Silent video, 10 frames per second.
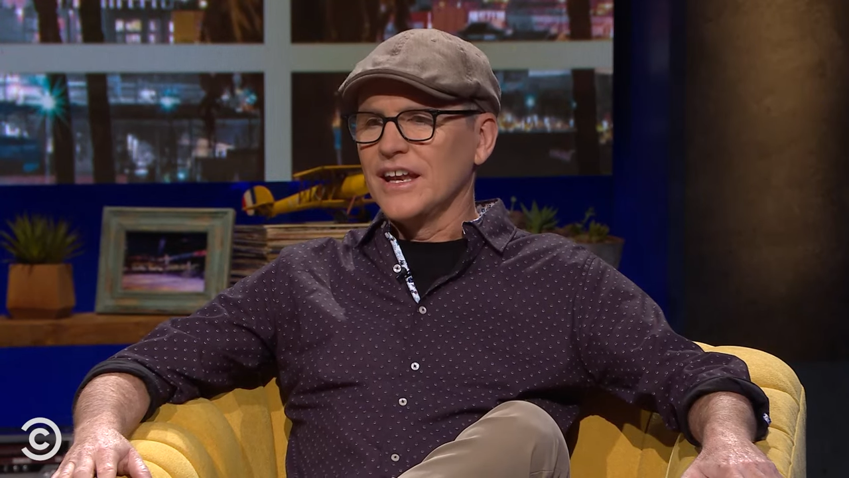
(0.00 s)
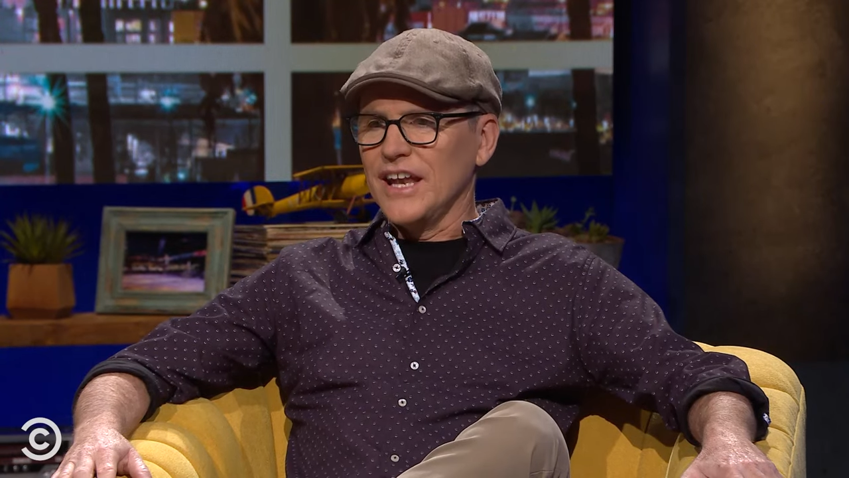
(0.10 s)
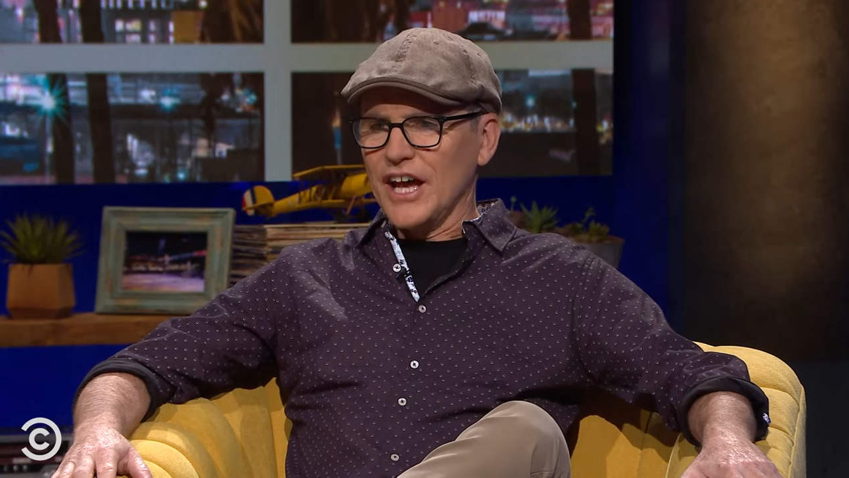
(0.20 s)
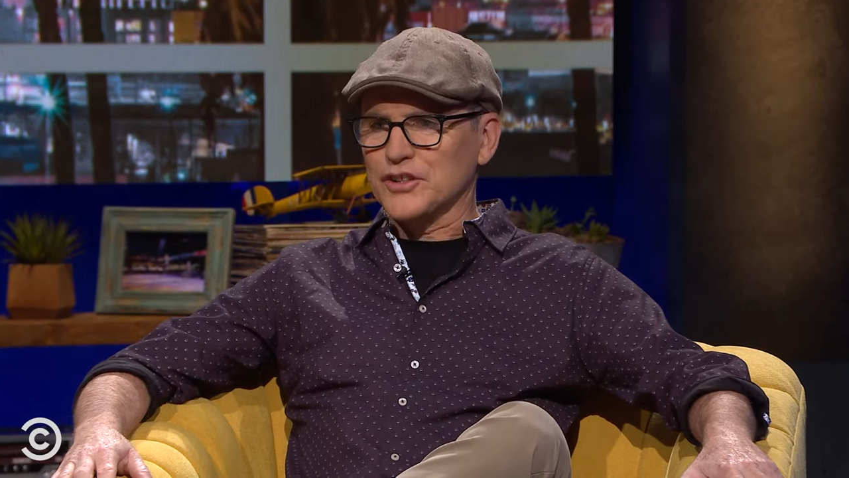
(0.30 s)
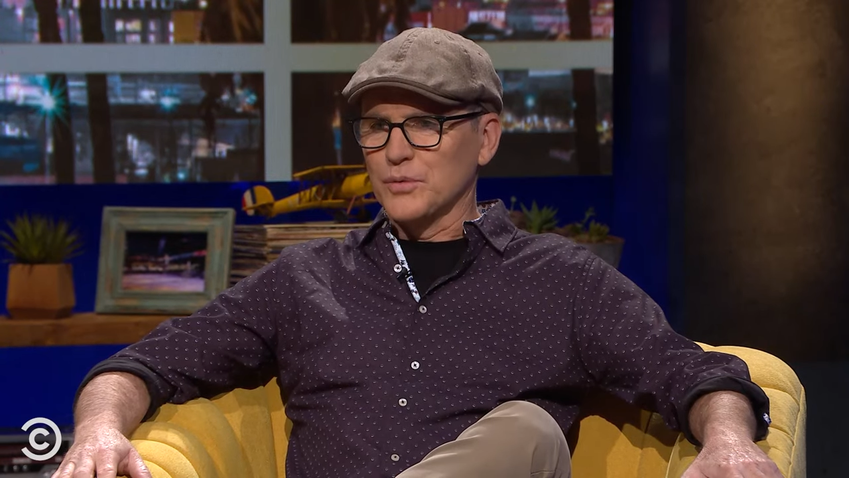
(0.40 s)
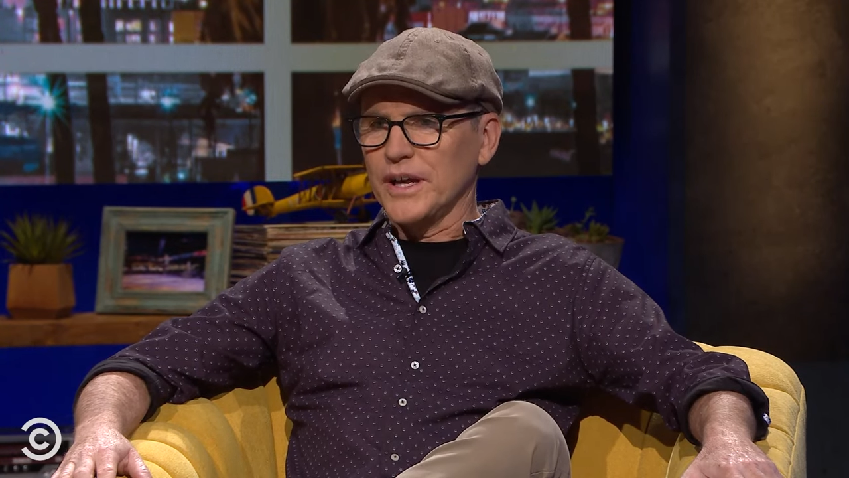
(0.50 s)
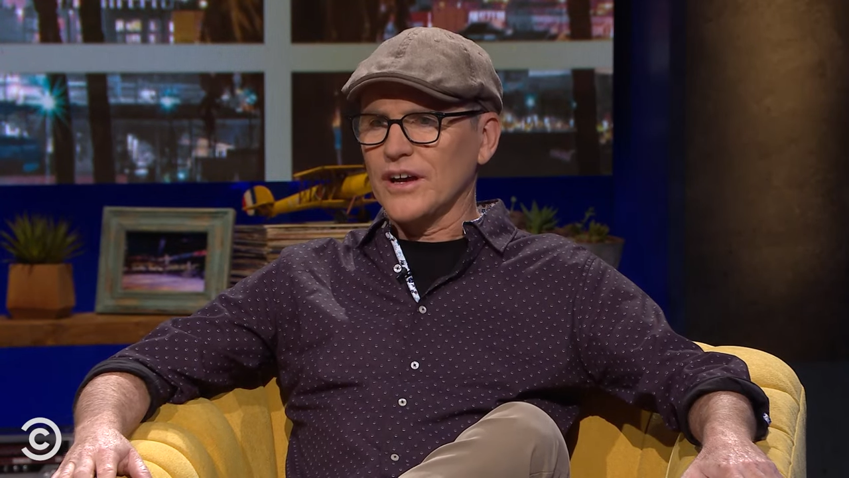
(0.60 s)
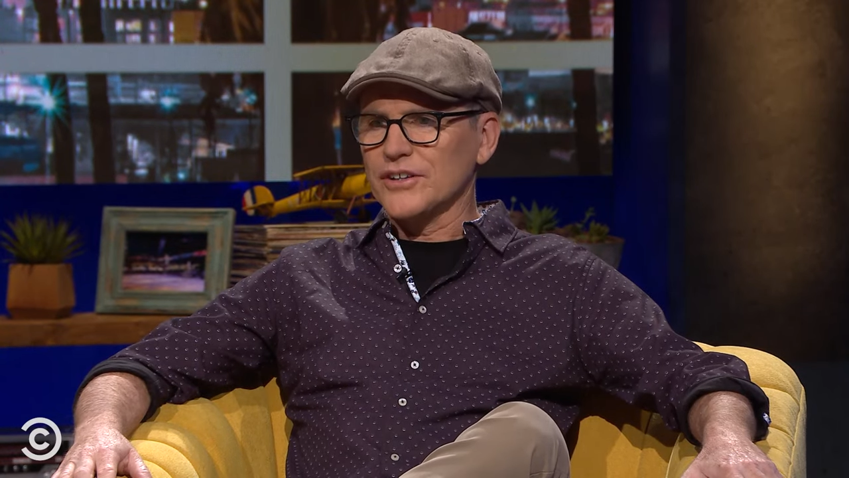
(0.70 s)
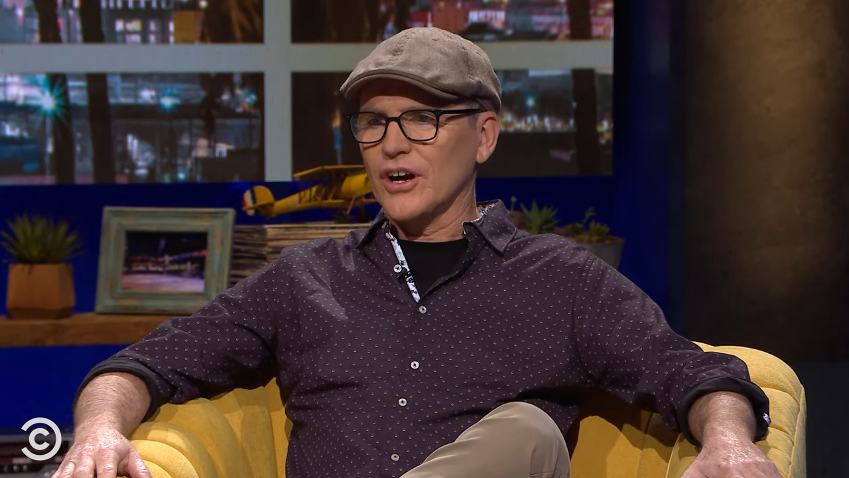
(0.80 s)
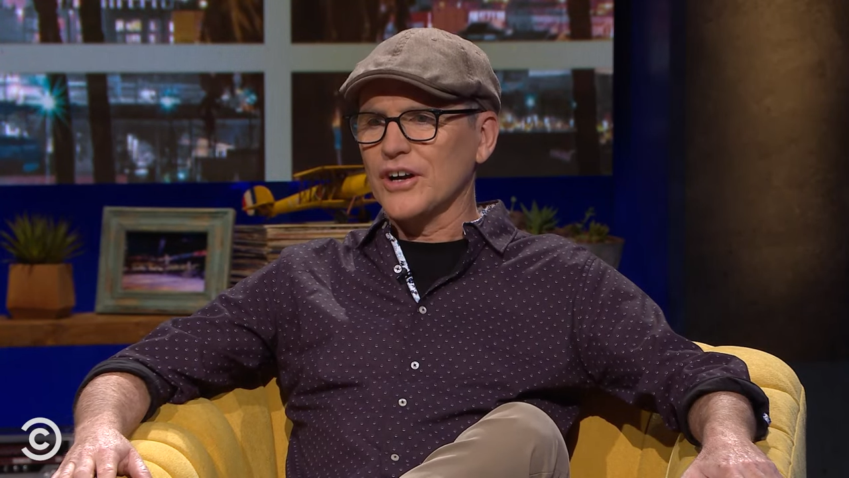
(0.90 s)
next week
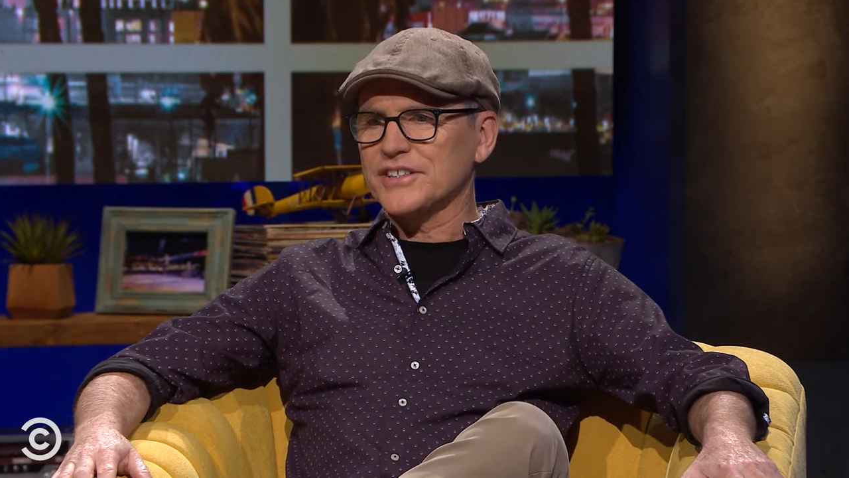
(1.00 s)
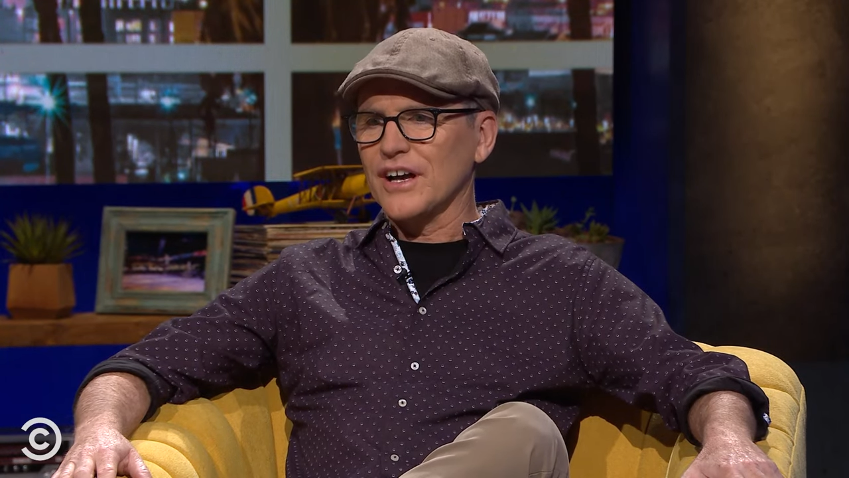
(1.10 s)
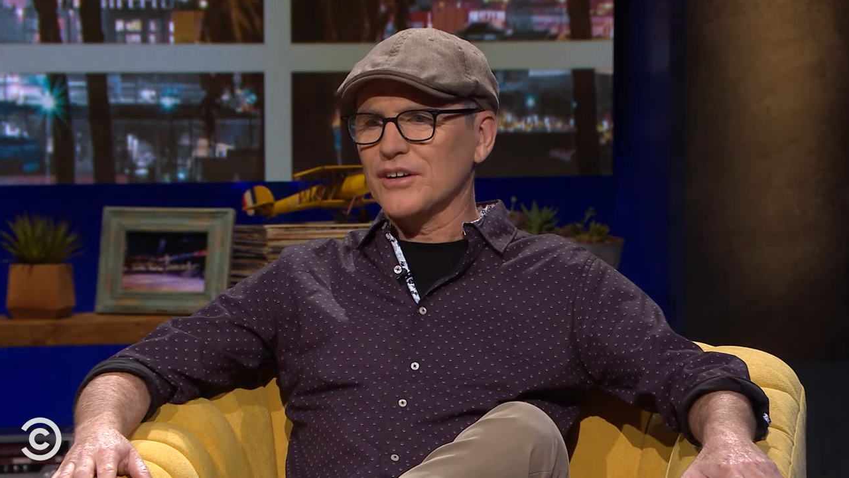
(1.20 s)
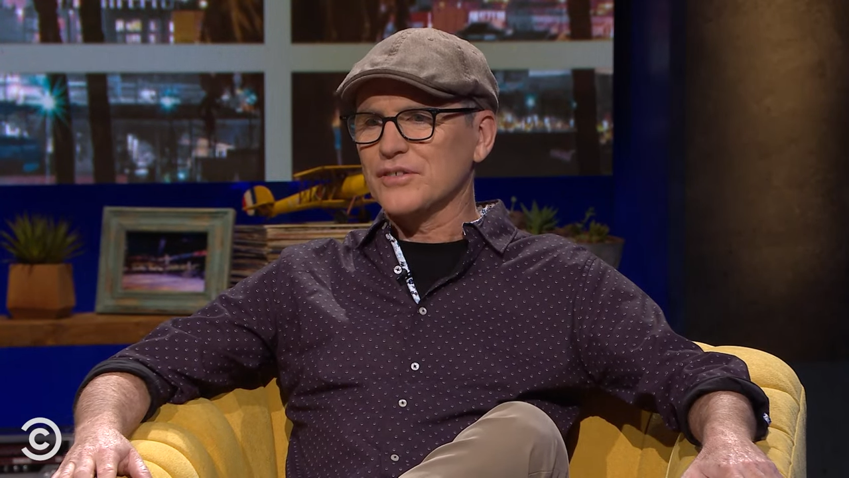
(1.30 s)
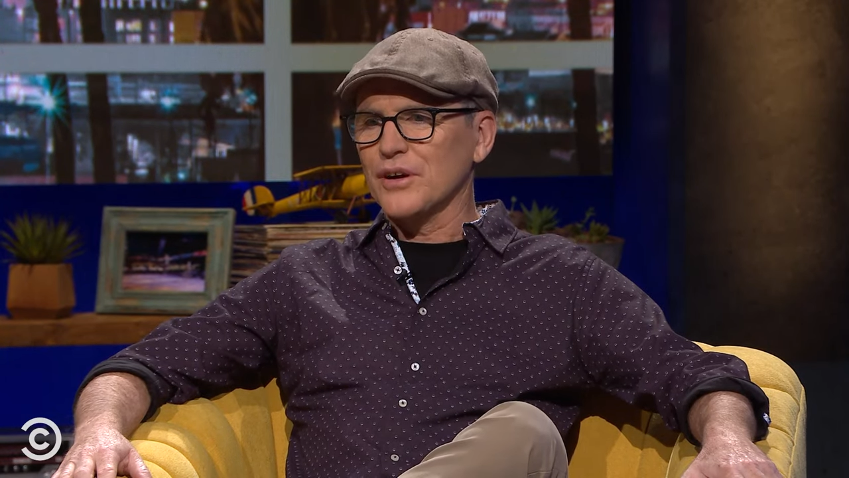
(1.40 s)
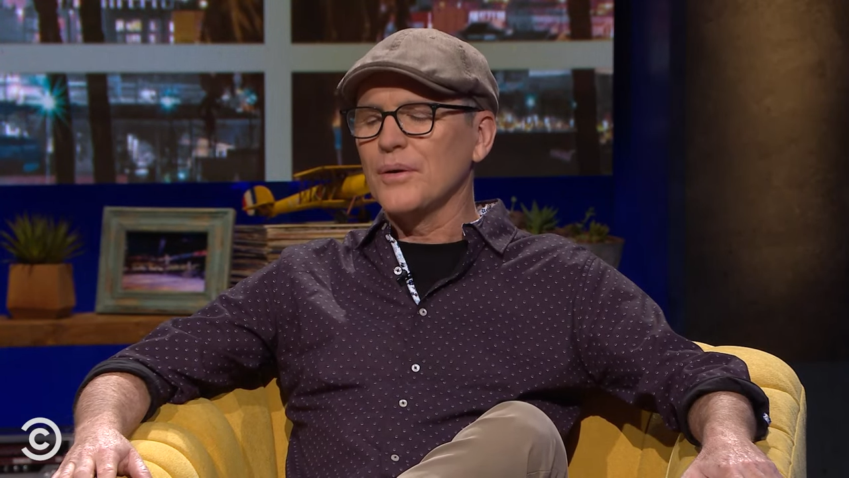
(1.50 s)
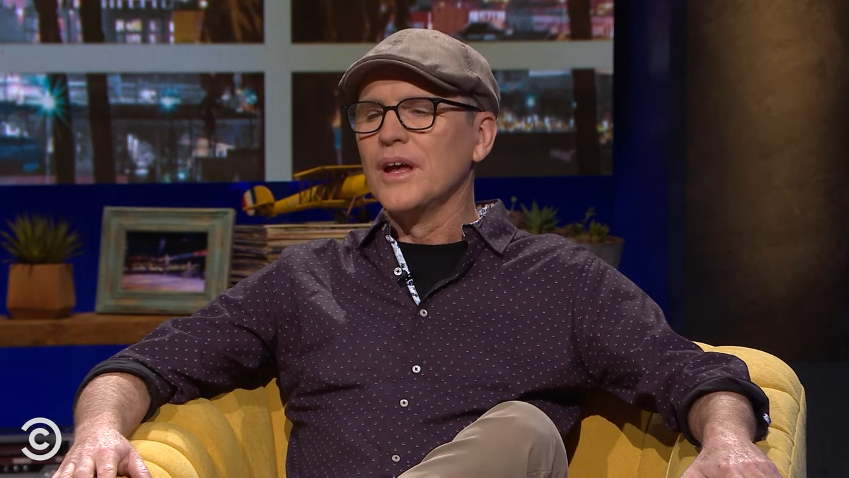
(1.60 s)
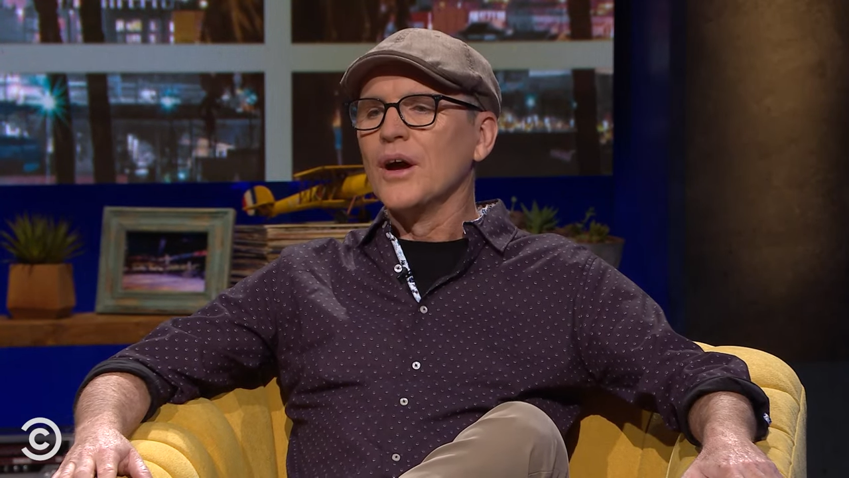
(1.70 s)
on Cartel Crew,